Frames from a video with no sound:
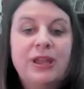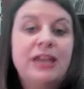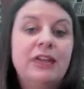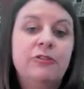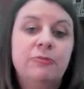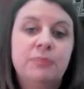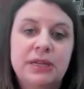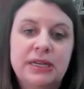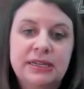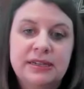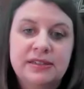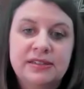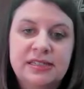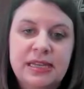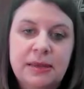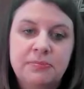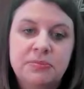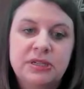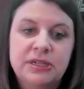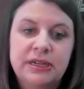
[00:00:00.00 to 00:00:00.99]
We have been
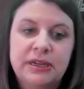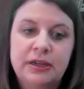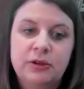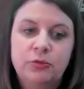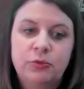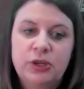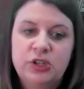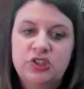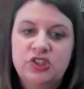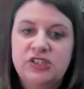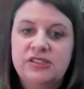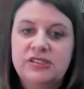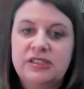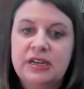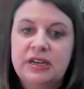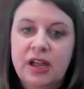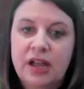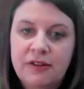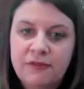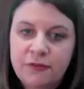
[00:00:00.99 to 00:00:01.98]
accepting it. We just
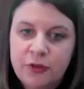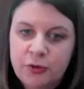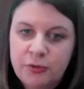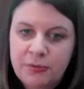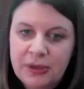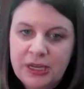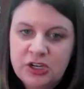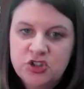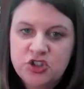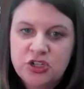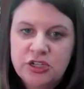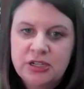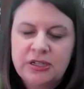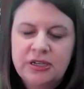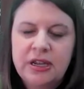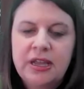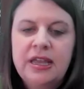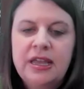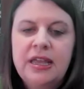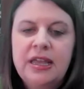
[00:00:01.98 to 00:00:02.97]
need
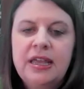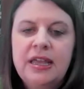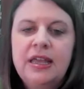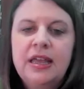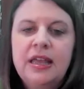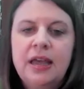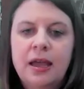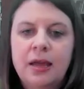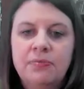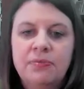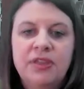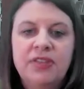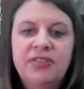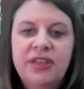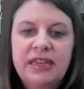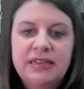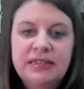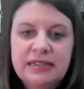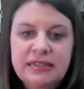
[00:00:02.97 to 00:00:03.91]
confirmation um, that they